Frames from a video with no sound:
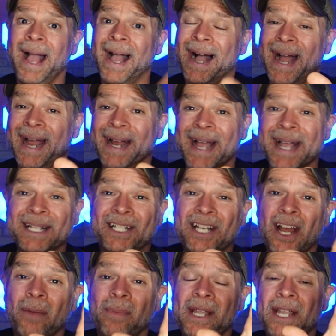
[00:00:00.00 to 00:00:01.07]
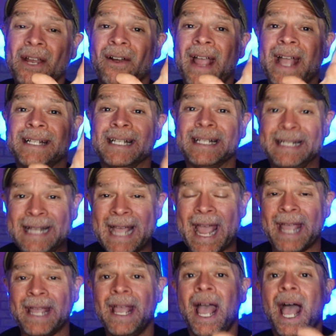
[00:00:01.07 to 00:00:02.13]
Hi guys, Jeremy here, and
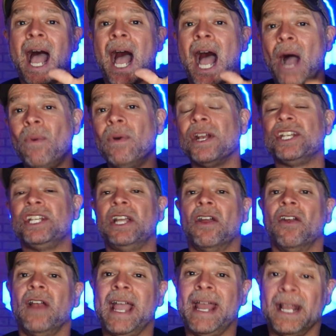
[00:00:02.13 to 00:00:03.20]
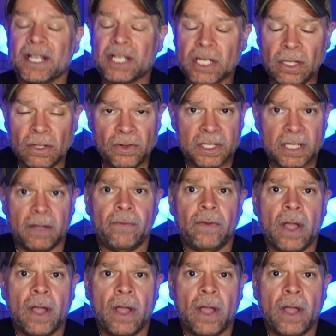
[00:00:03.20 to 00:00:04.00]
today I want to share an exclusive